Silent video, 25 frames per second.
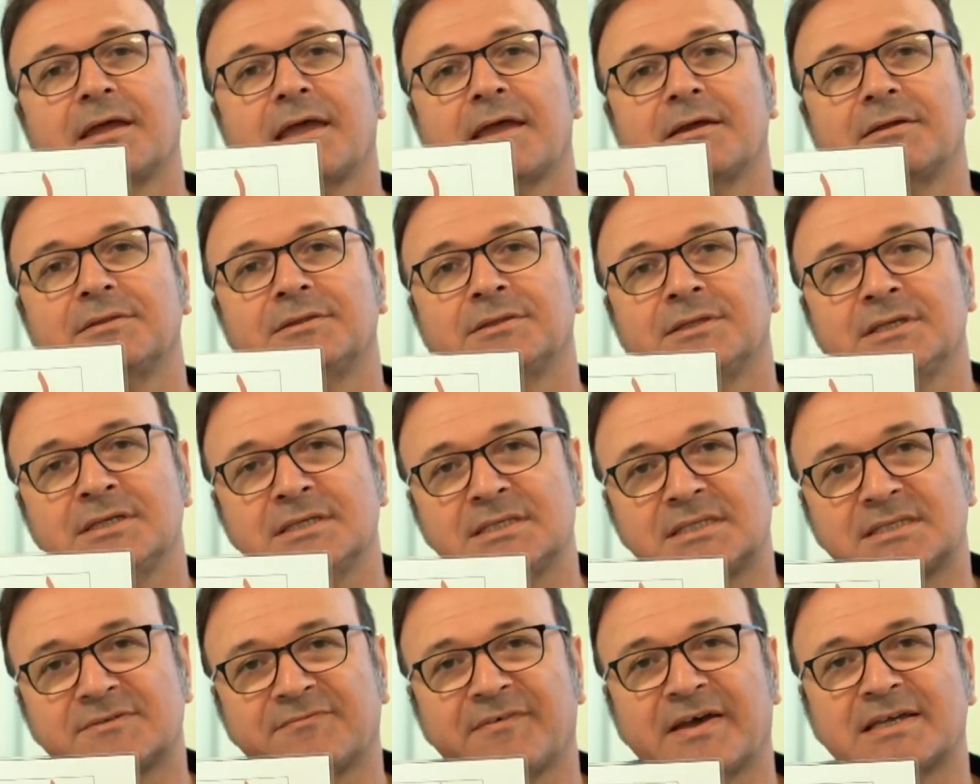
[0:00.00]

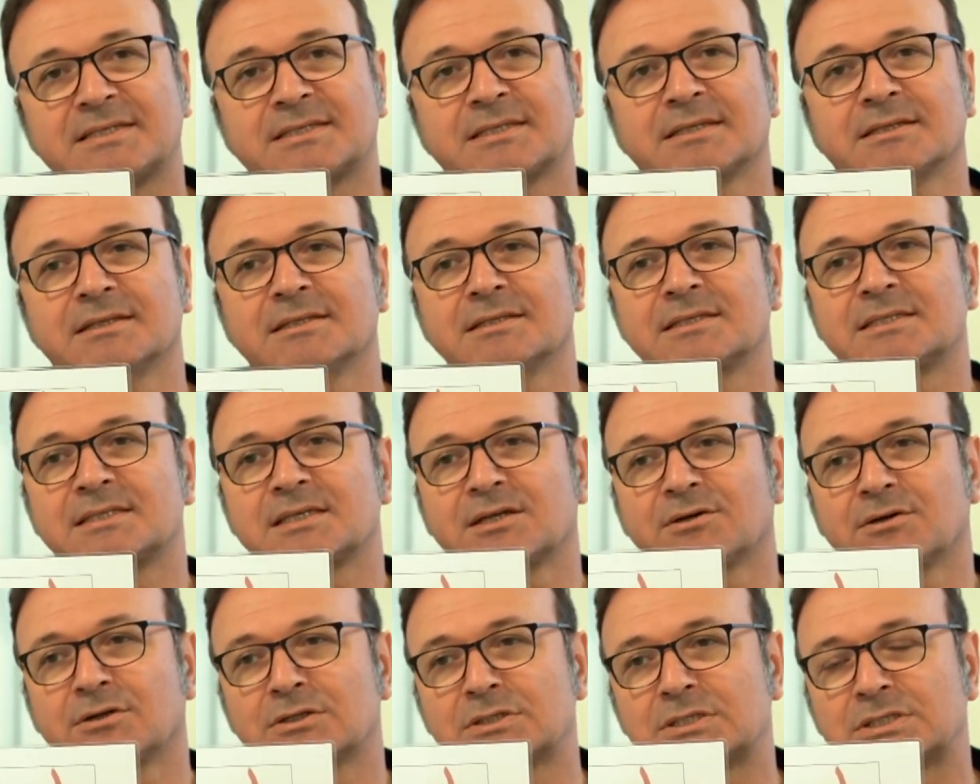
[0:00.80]
These vessels
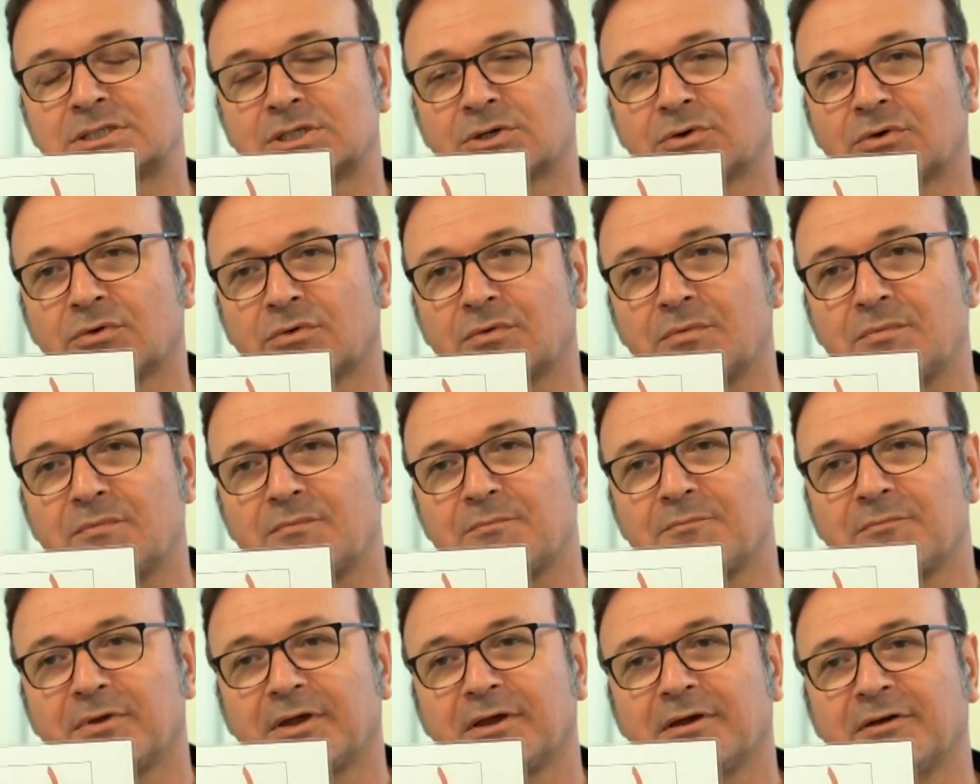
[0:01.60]
also
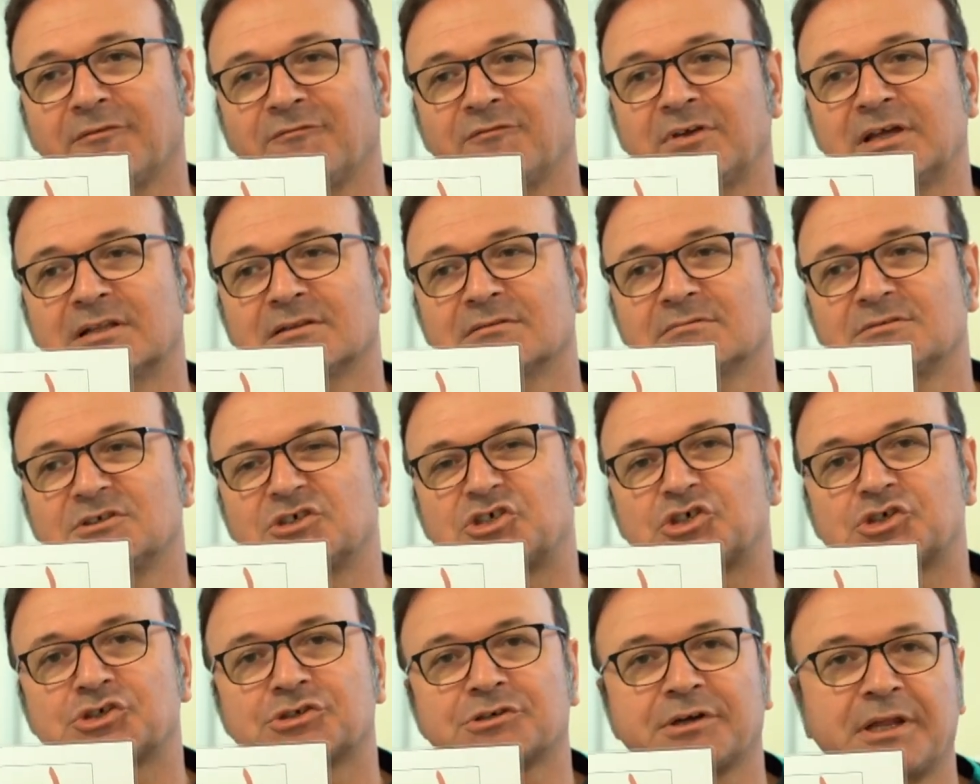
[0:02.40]
will
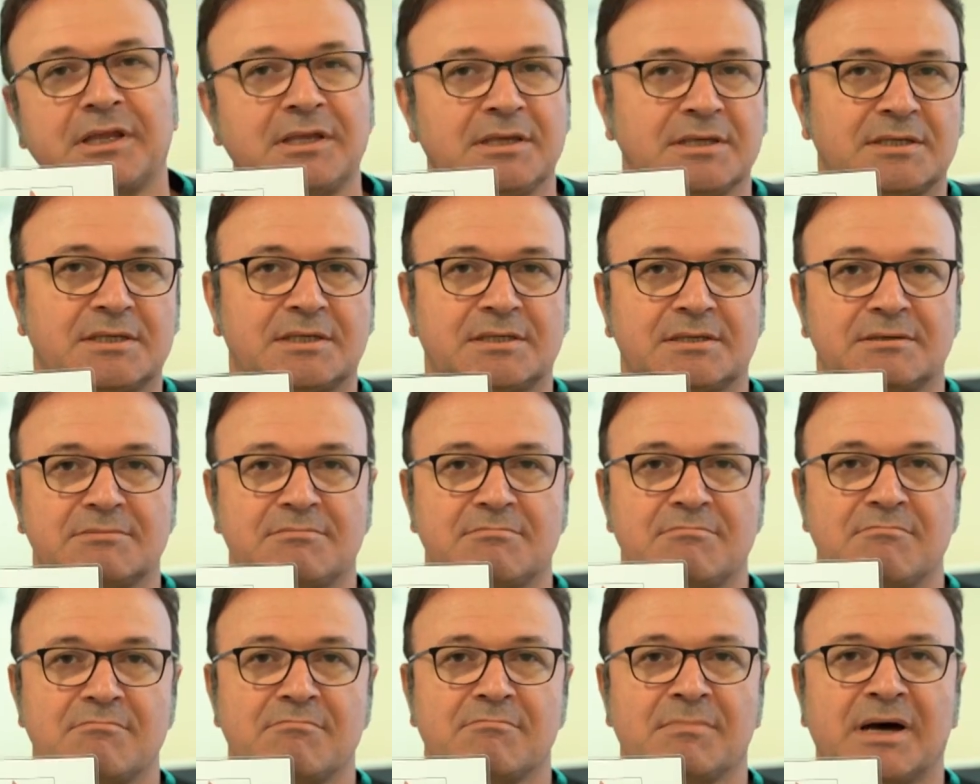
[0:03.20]
shrink
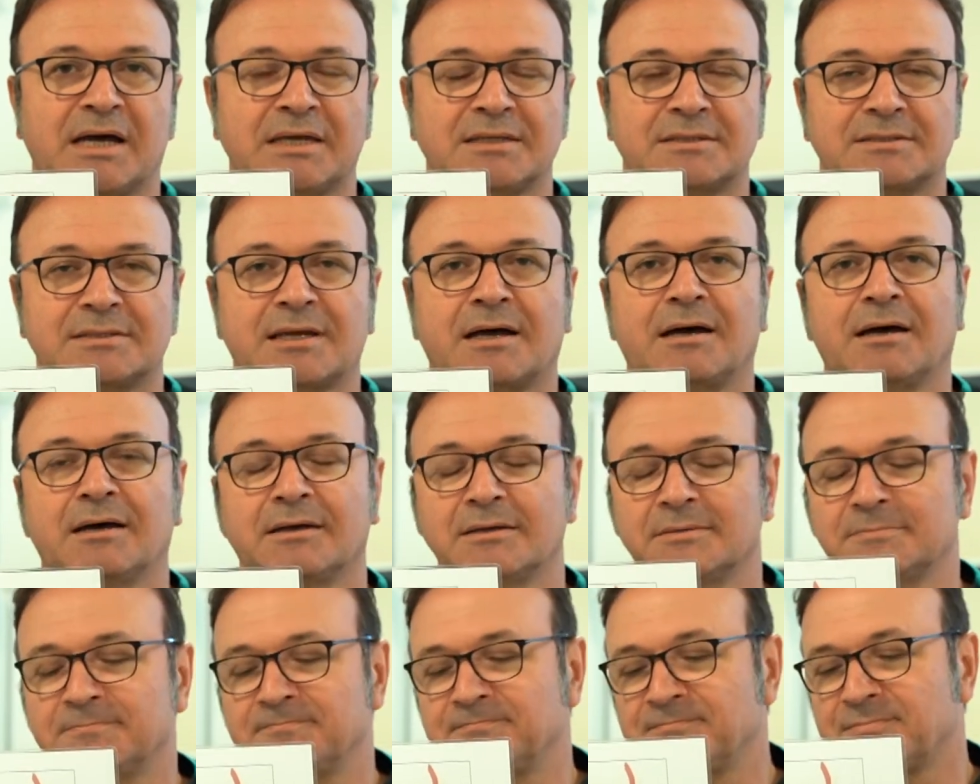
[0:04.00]
by
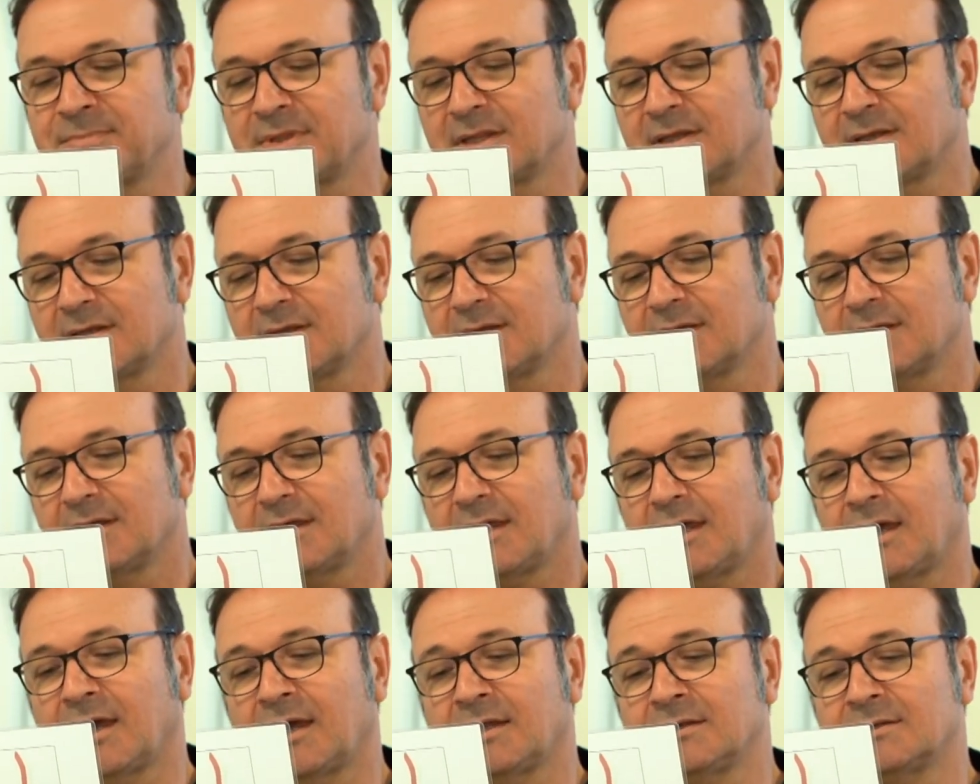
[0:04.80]
time
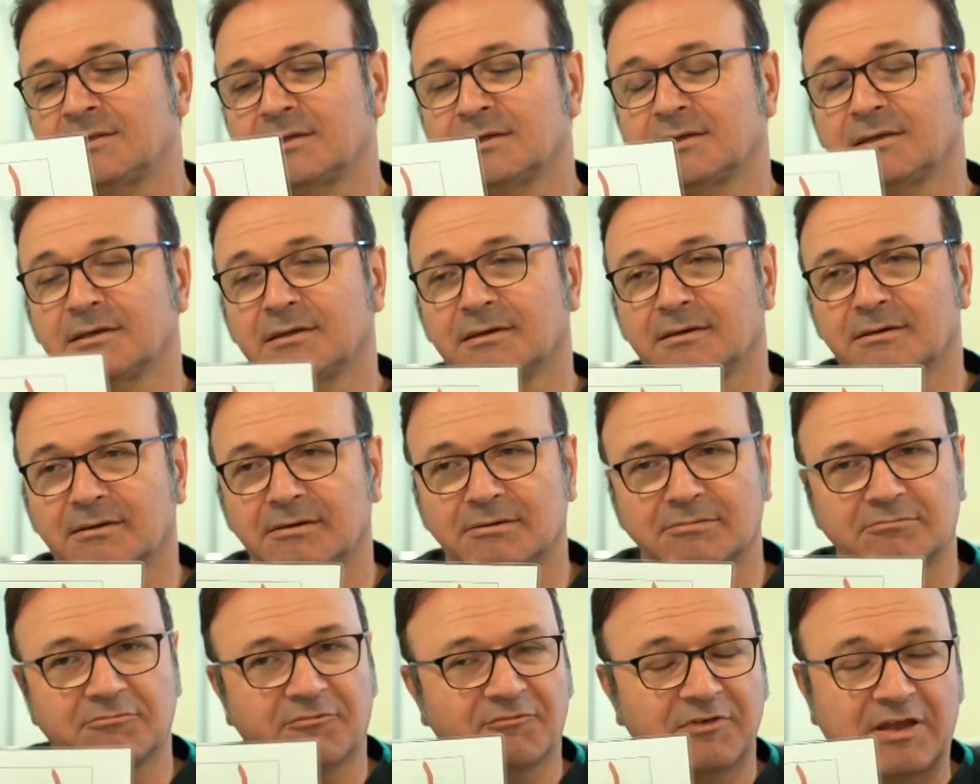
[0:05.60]
and
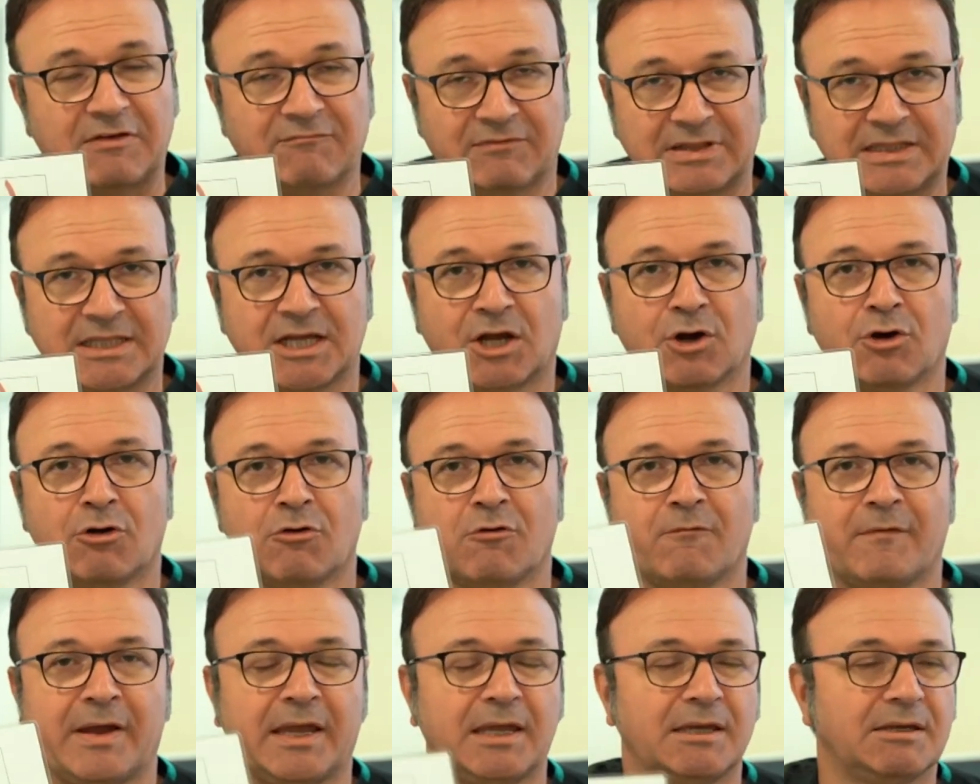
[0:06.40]
will go
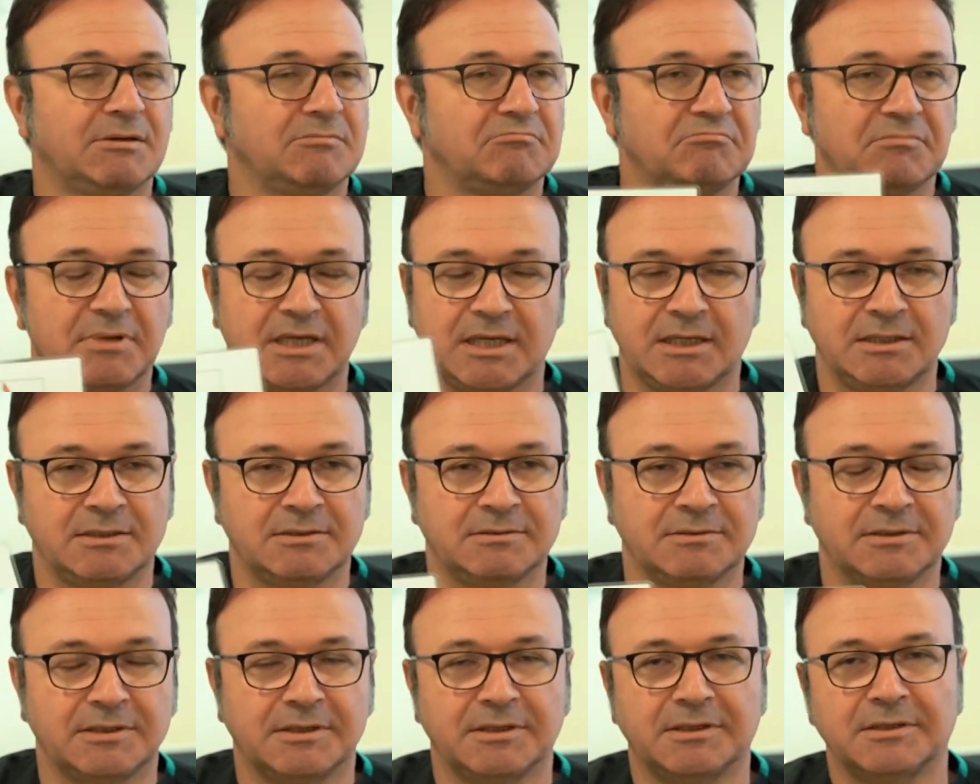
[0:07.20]
away in